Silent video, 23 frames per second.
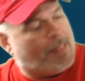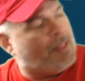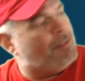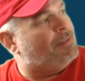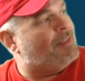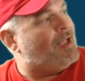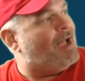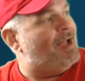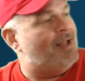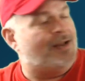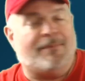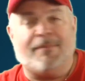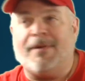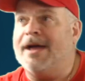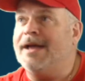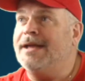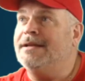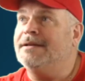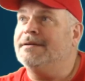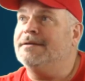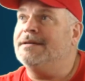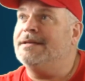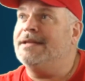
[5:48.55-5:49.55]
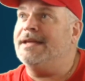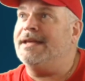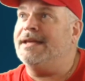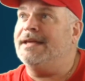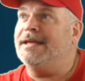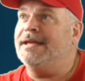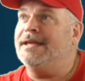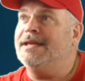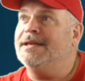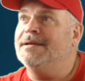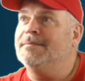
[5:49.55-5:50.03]
Dynamite,
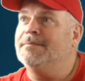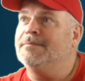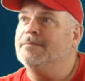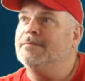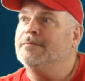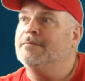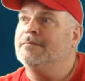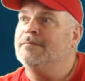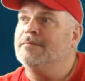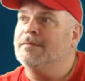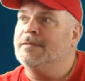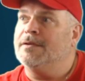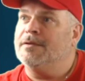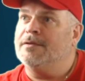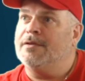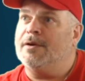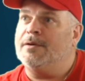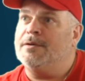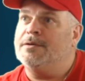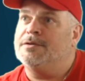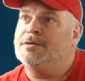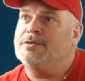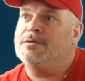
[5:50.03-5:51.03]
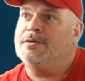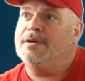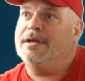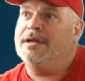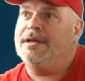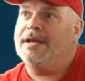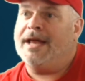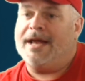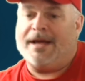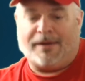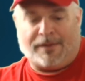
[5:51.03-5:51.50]
D, third
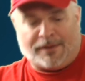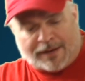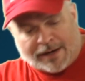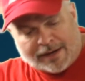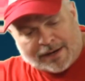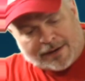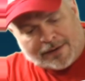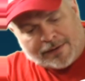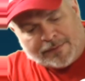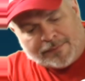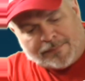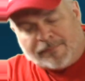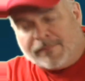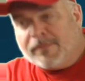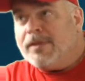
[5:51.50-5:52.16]
string down there.